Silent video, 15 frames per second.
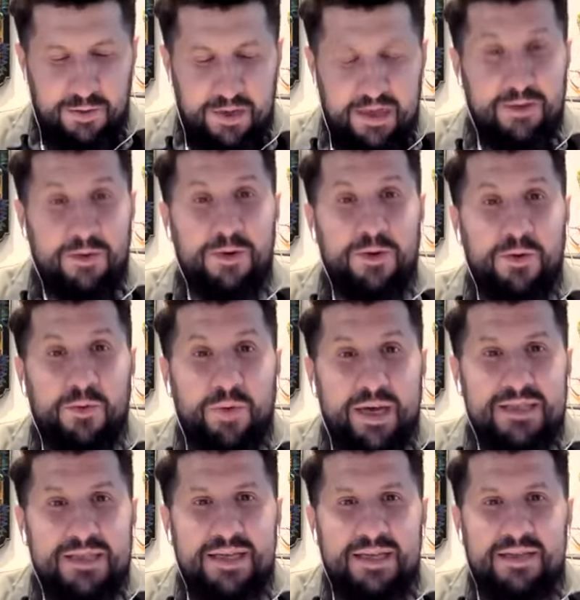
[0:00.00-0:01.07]
in all the
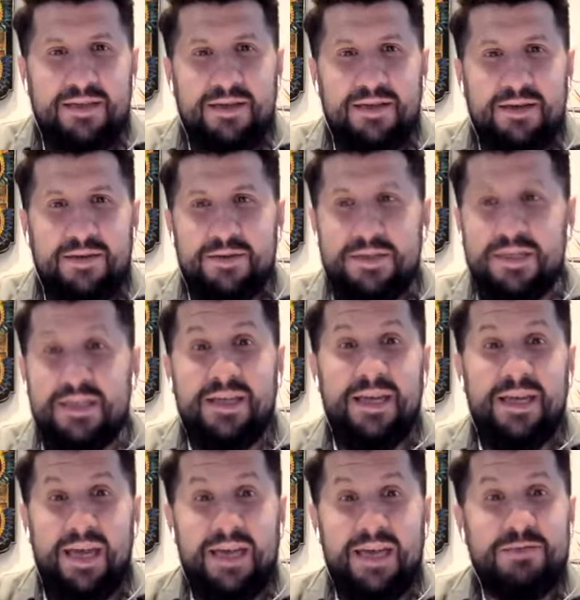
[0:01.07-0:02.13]
ways that the
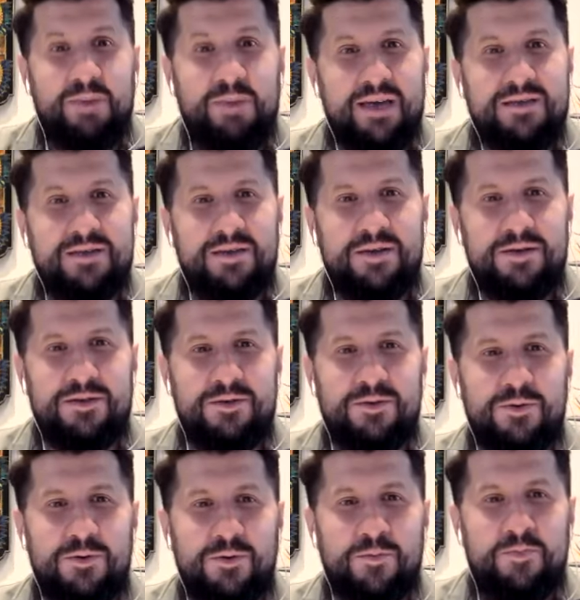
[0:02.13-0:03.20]
city expects us
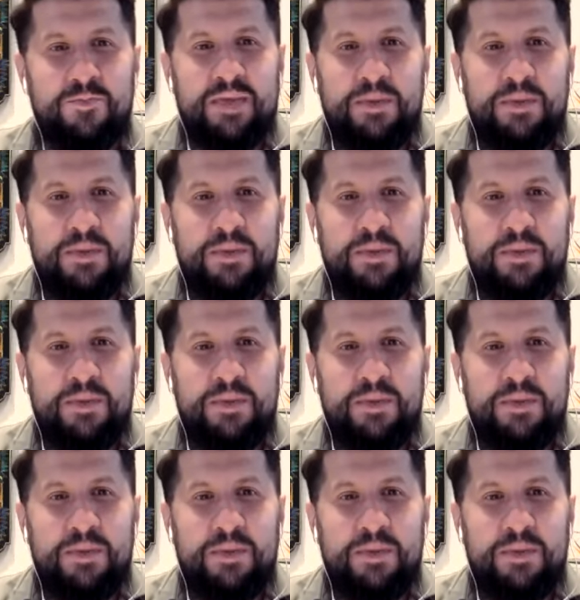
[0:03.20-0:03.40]
to